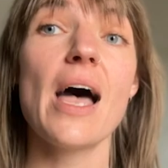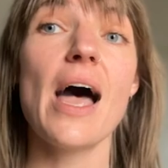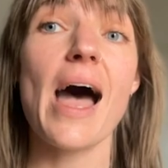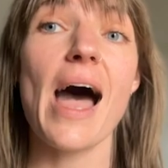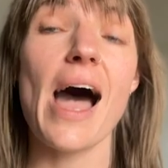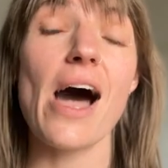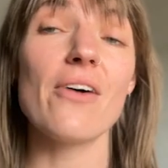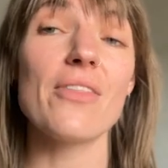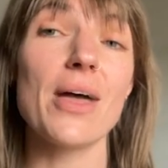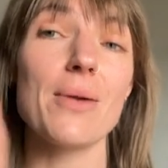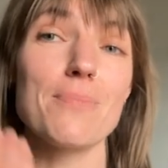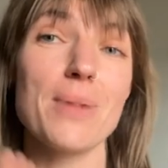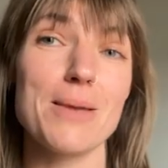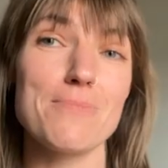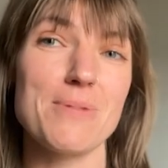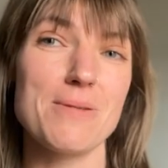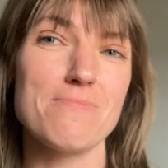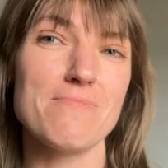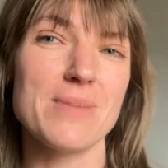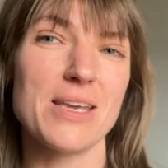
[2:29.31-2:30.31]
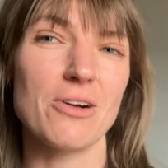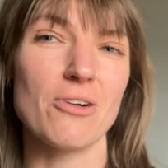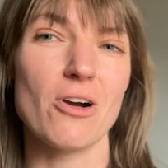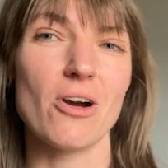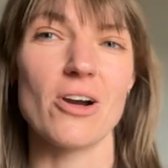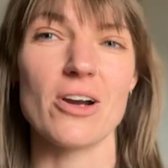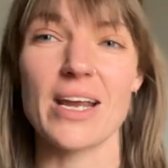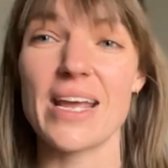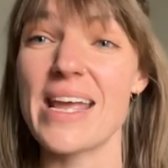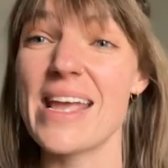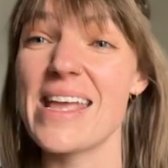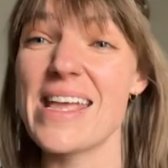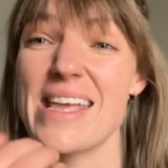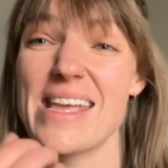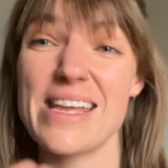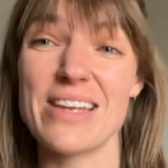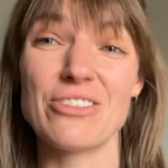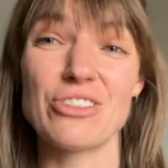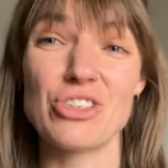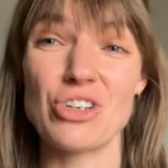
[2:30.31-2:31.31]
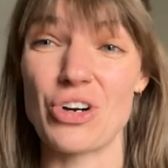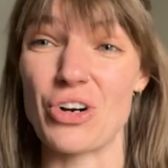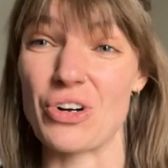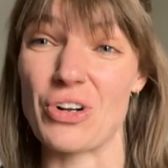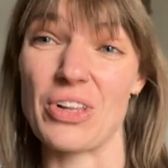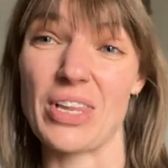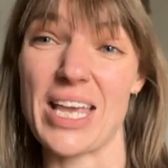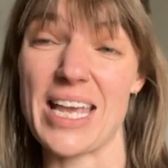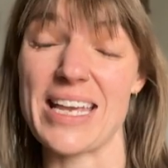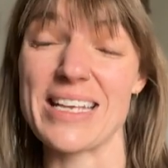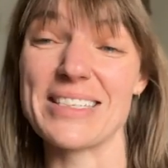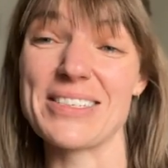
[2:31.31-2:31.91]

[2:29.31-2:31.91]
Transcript: how that might be mirrored internally.